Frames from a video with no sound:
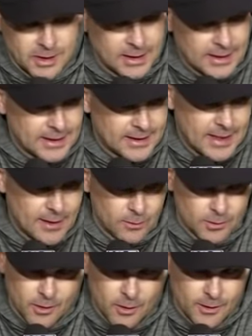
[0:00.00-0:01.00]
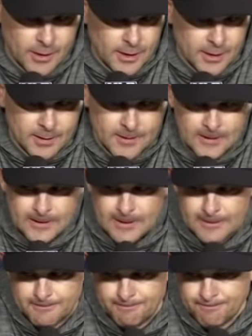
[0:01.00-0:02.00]
going to get that with Gardy.
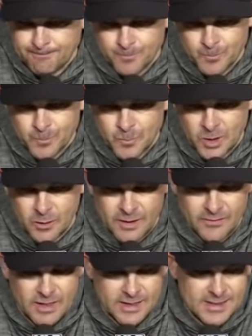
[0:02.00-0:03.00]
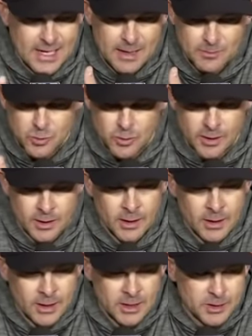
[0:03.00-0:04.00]
Even at times where
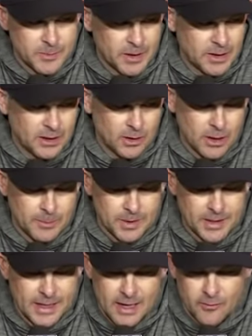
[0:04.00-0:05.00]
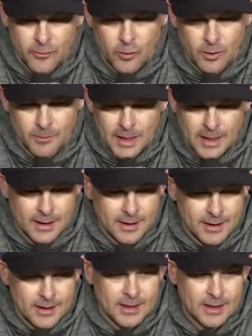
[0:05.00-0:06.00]
it's been a little up and down for him, that
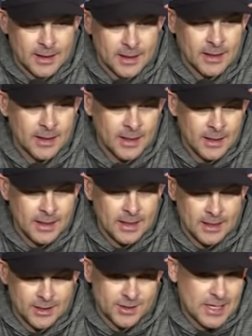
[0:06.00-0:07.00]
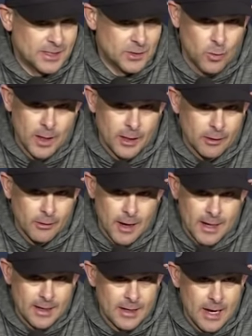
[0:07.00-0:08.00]
he just has a way of
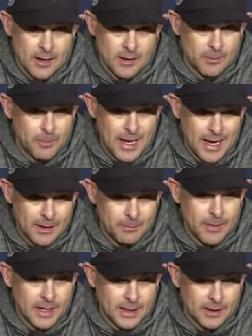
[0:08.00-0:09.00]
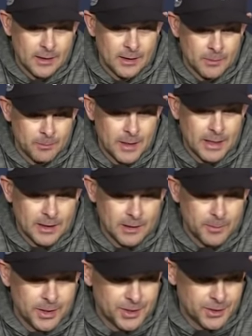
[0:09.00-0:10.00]
grinding out in a bat and making the
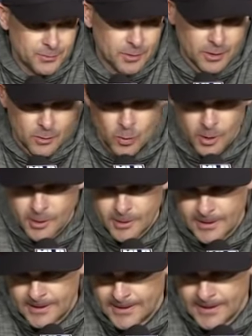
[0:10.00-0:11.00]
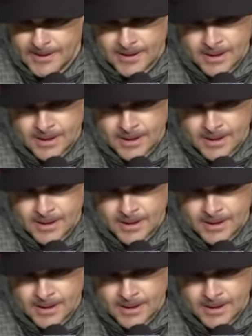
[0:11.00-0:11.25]
pitcher really work. And